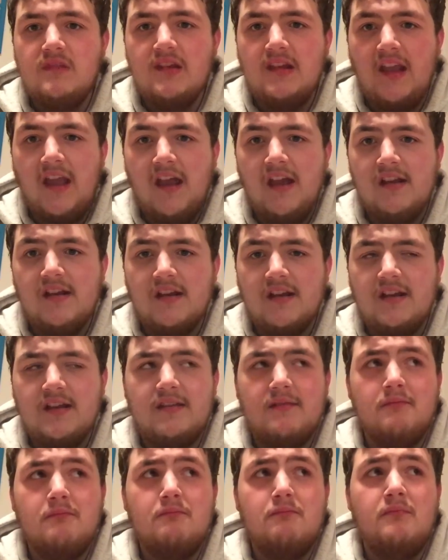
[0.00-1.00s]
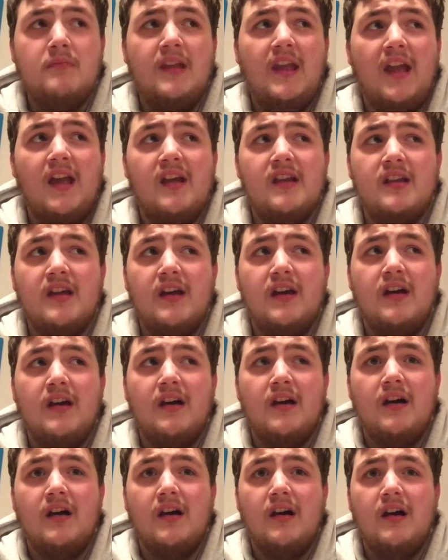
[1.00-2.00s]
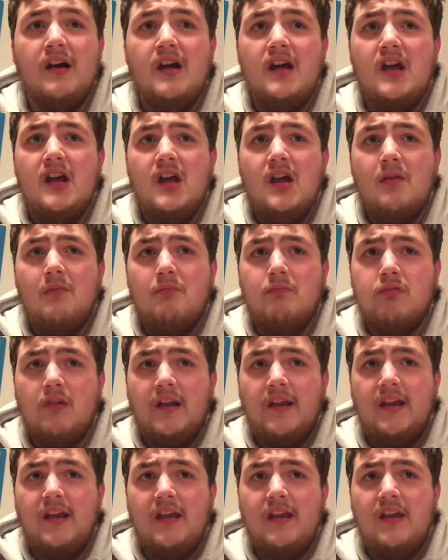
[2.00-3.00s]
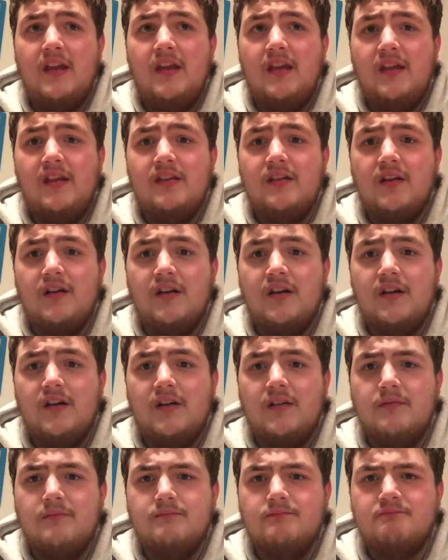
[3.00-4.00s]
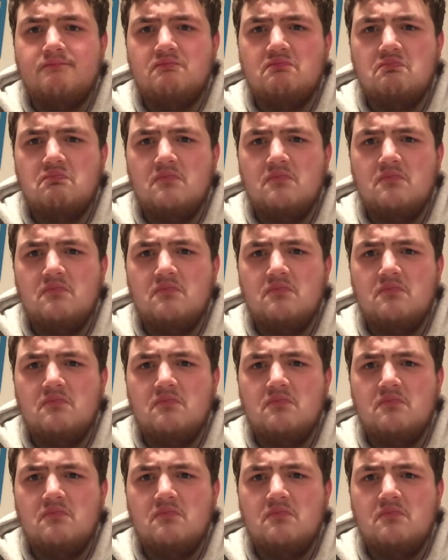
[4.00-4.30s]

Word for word: canada canada uh bring it in um